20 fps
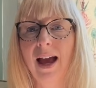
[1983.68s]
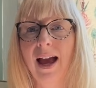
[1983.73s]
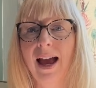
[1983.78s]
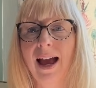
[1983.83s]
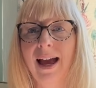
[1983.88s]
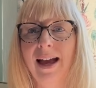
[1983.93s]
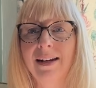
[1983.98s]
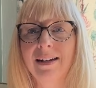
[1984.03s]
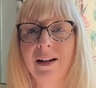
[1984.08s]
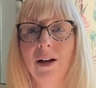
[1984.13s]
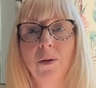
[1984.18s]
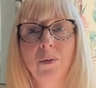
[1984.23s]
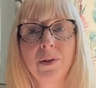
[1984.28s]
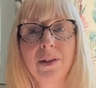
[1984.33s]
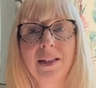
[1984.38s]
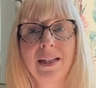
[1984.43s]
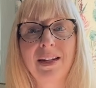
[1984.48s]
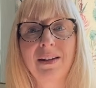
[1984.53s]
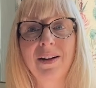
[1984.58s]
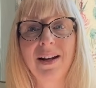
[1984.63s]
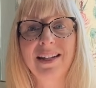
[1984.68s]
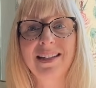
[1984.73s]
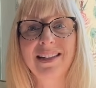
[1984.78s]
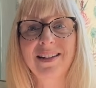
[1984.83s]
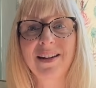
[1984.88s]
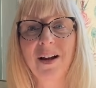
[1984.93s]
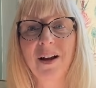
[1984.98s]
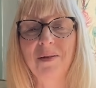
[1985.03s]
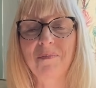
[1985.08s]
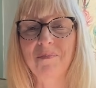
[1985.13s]
And I'll see you next
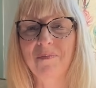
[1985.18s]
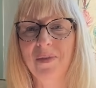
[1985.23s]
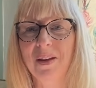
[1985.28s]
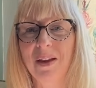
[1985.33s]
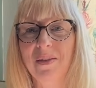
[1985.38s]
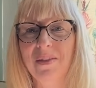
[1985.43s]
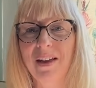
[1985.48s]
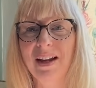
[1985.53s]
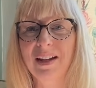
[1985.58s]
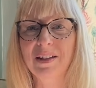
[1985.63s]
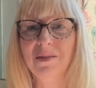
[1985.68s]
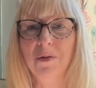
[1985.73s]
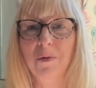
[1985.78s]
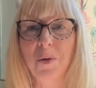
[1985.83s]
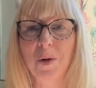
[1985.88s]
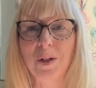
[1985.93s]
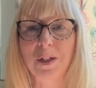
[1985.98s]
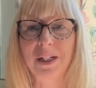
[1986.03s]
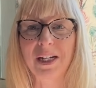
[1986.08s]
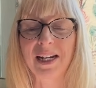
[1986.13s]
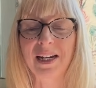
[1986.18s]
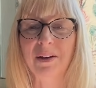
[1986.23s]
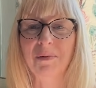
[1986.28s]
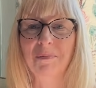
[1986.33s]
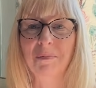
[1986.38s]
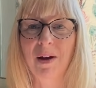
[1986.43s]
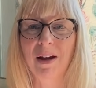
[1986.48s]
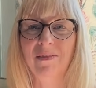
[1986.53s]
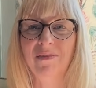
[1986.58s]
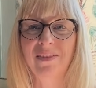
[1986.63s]
time. Thanks for watching.
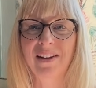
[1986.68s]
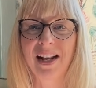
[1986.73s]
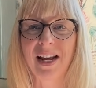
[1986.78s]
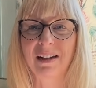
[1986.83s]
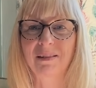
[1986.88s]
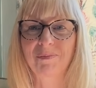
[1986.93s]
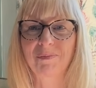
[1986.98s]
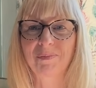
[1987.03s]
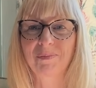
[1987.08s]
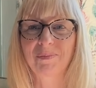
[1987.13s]
Bye for now.